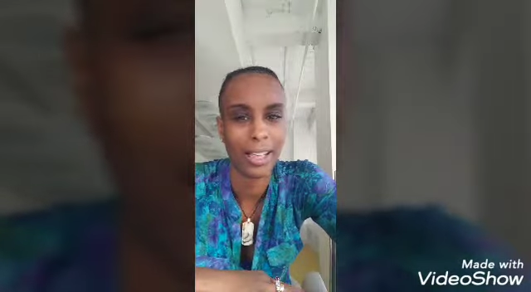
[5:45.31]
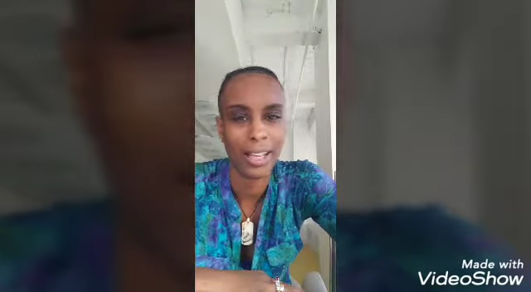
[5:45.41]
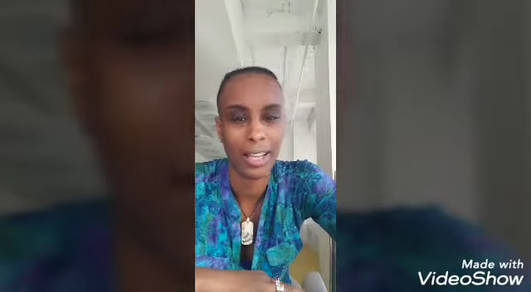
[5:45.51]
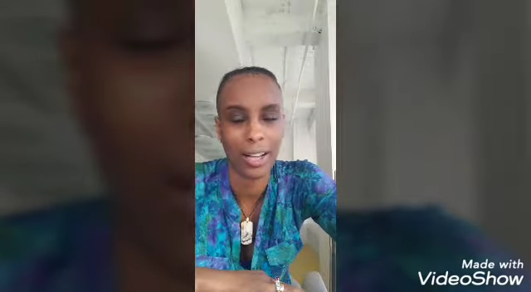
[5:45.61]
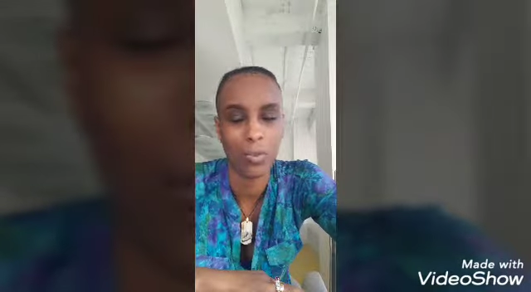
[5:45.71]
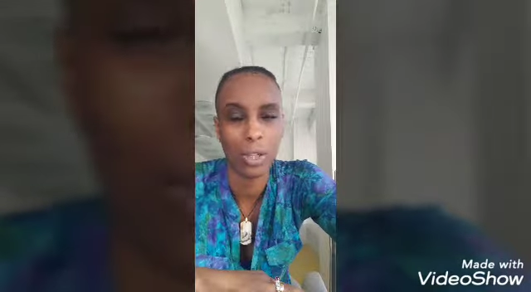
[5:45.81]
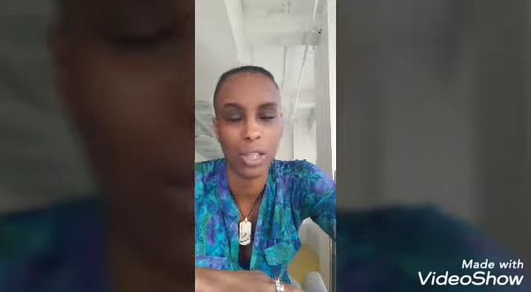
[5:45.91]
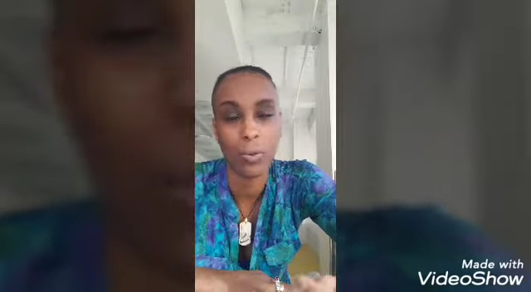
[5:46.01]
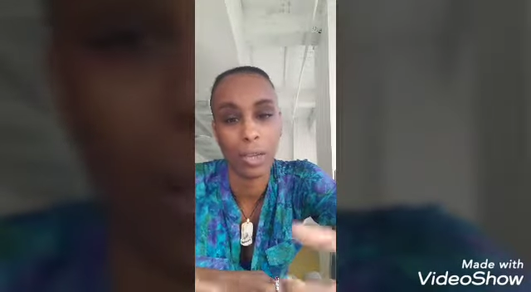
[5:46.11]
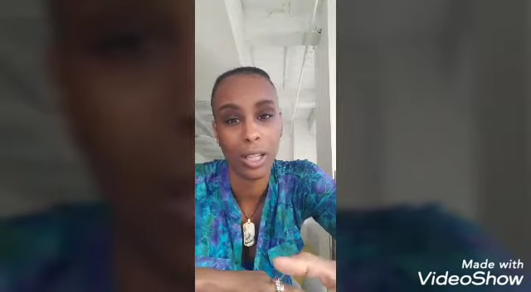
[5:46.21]
and
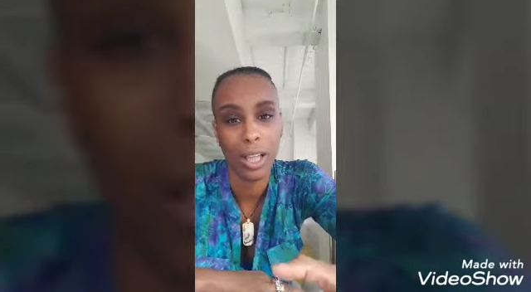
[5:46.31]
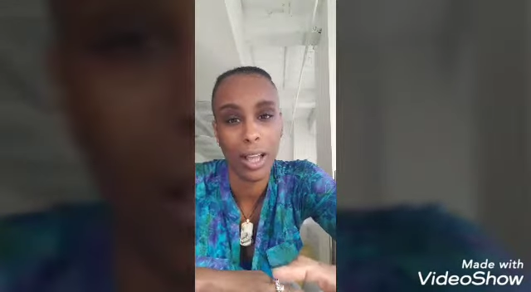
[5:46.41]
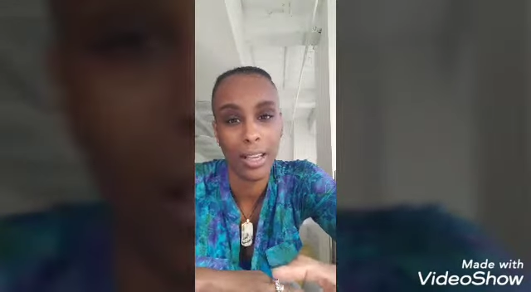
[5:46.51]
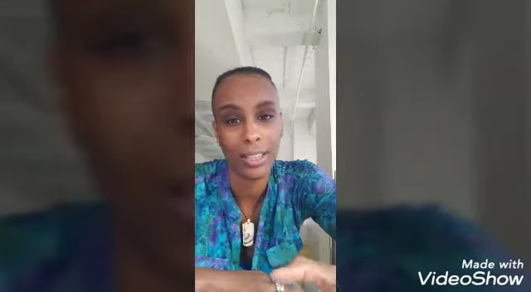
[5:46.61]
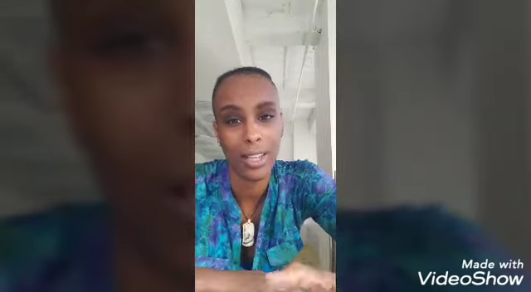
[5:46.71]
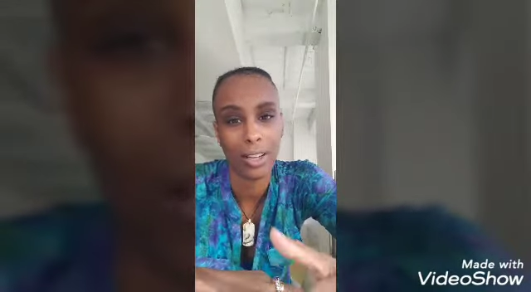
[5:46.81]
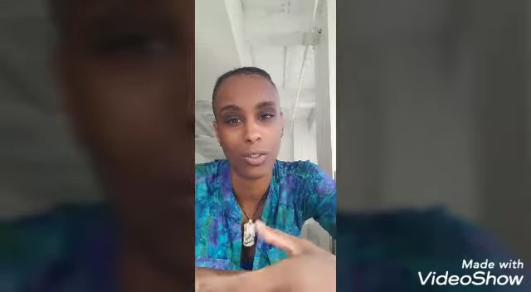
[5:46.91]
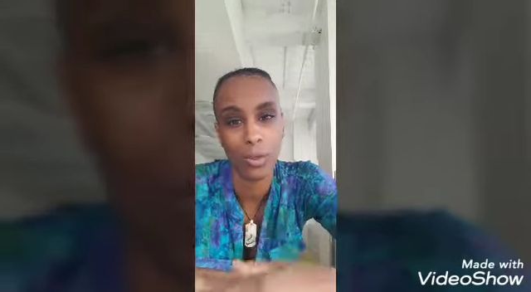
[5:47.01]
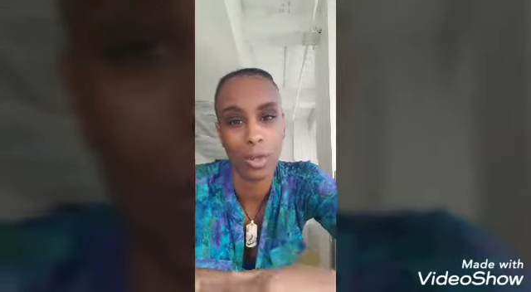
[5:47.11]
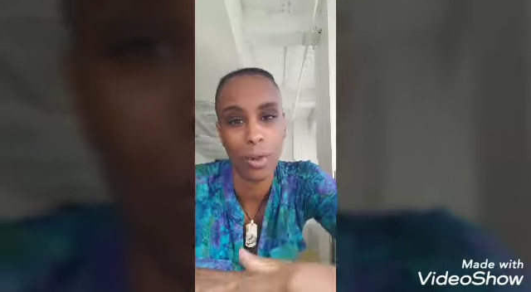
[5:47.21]
really realize that
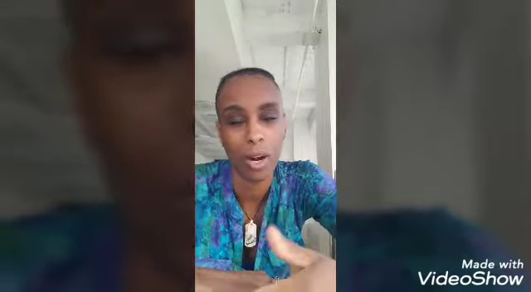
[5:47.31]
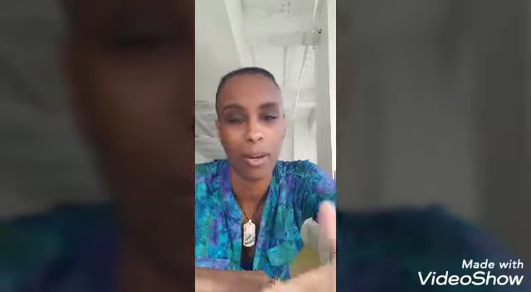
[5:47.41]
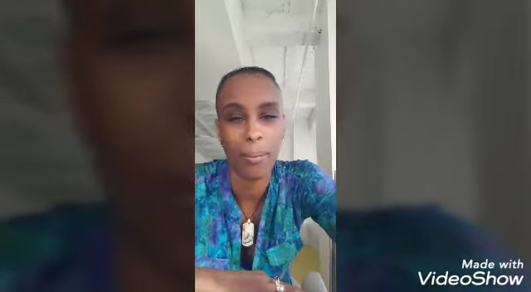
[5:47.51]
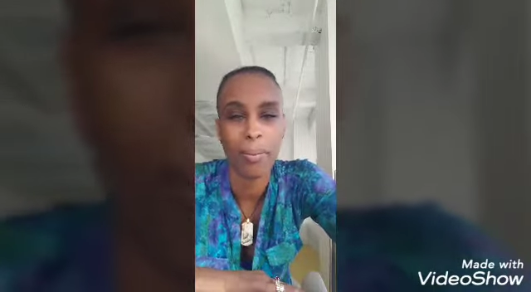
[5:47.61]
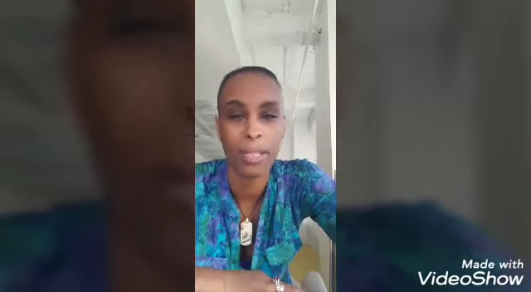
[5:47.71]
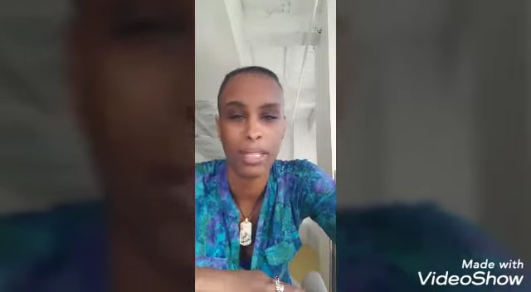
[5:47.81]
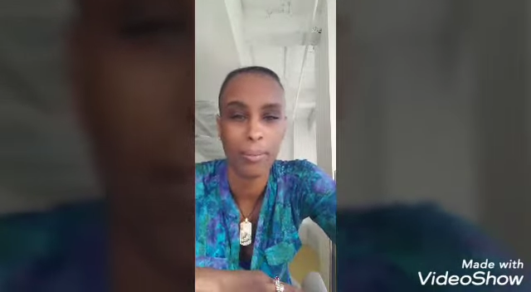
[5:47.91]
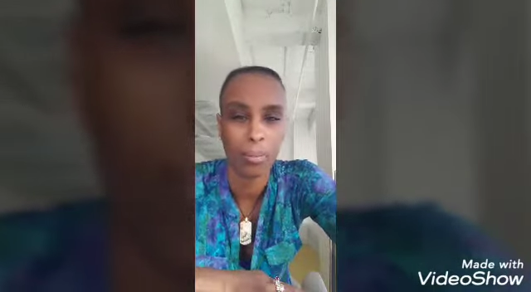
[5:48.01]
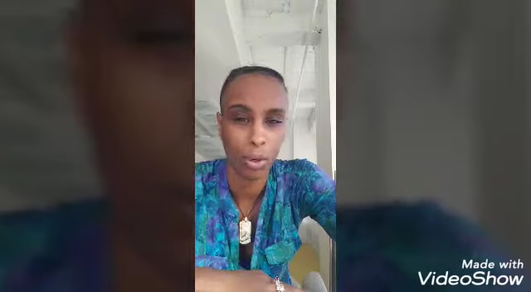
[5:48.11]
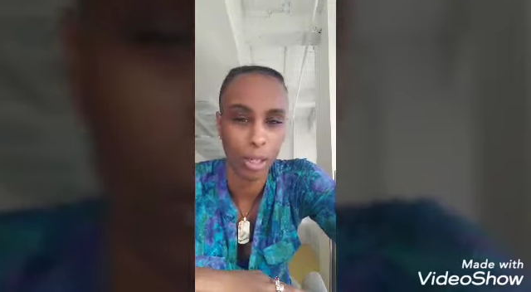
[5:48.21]
who you are is
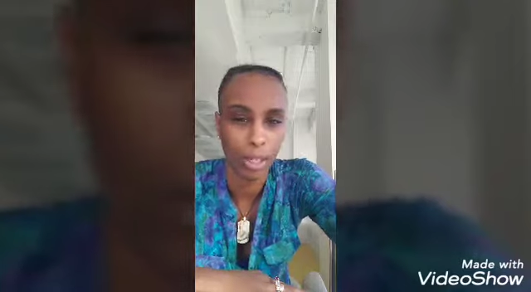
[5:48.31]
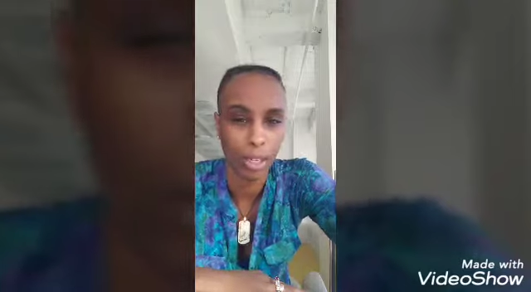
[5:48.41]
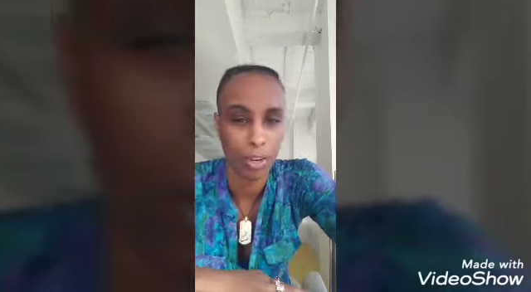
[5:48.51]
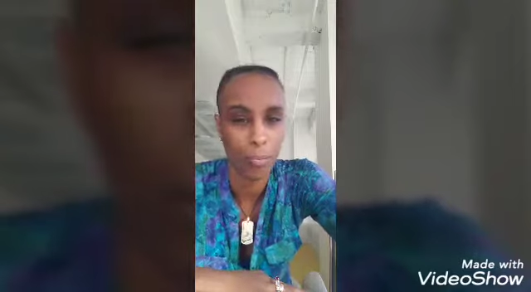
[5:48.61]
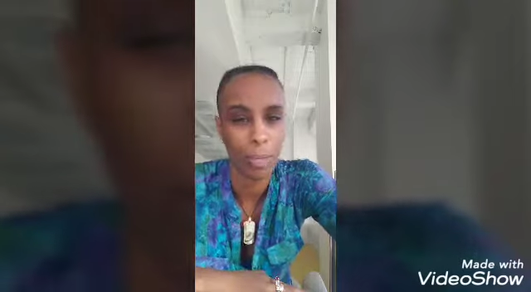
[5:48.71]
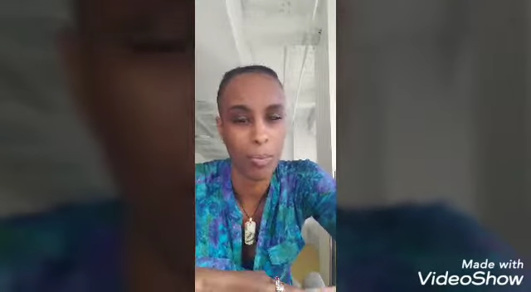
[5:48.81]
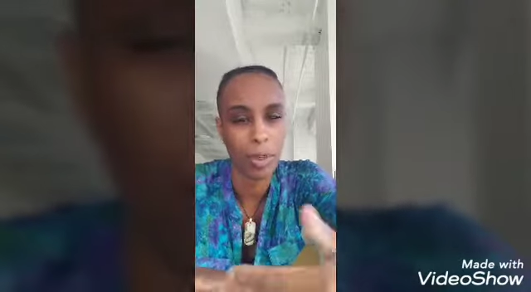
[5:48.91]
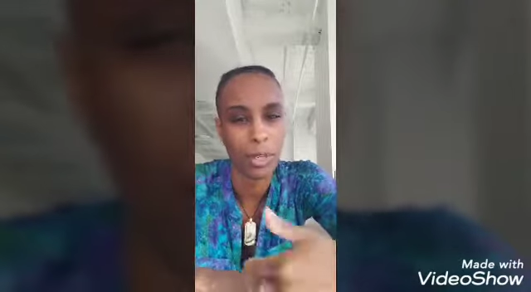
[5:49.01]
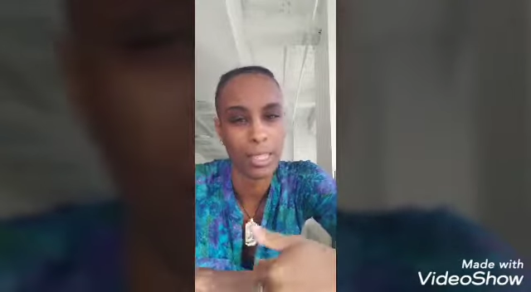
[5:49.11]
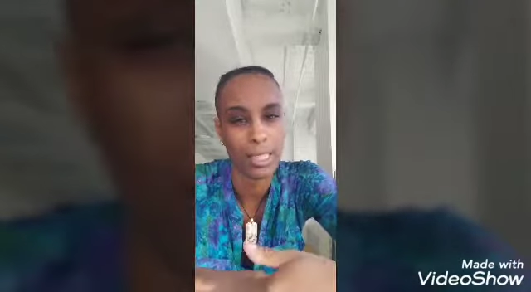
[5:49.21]
important, and if people
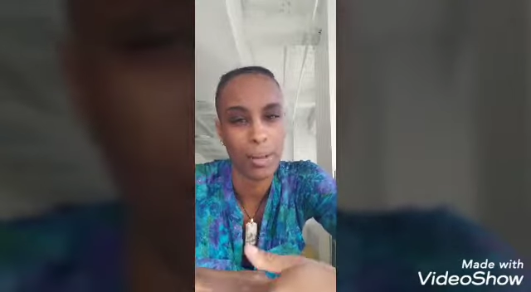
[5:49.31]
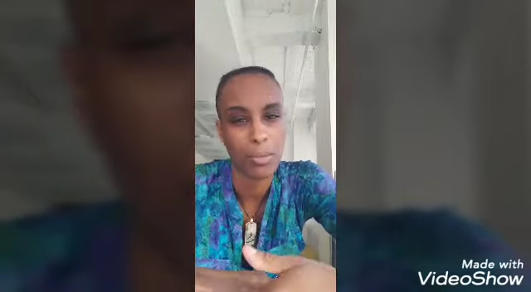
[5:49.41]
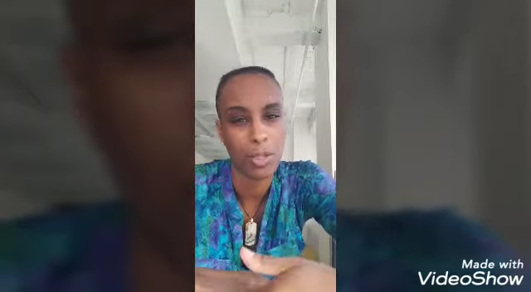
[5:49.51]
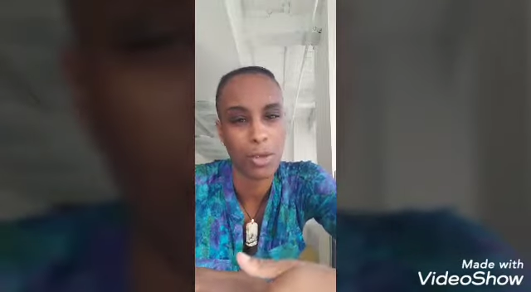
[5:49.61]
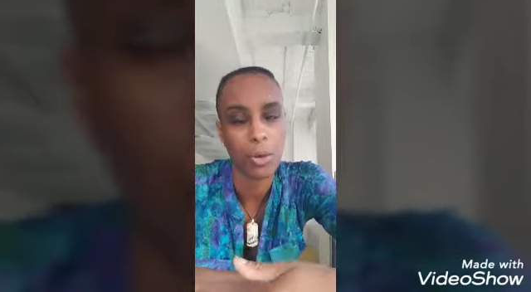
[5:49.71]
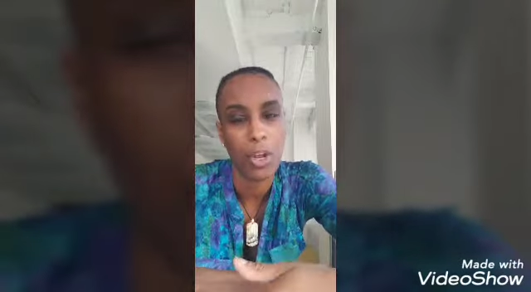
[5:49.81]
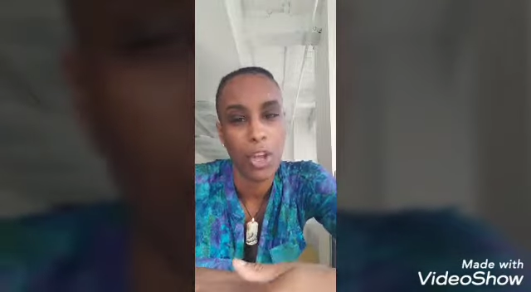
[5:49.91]
don't accept you